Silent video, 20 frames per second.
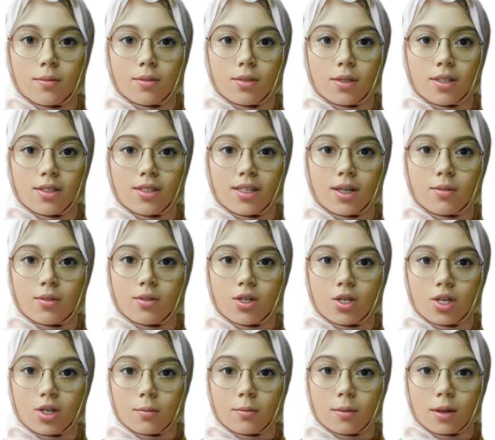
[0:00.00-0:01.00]
This
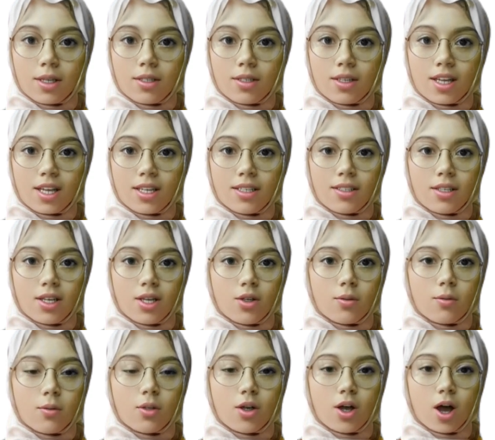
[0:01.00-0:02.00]
division makes it easier
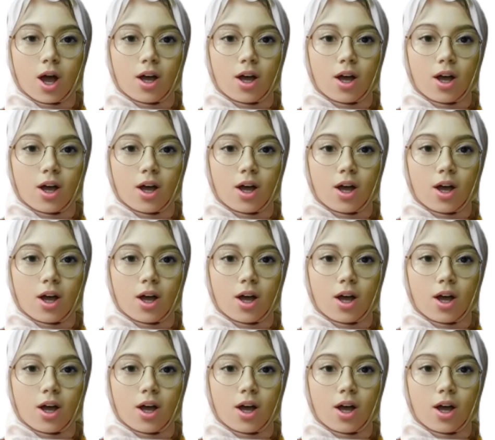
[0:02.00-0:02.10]
for the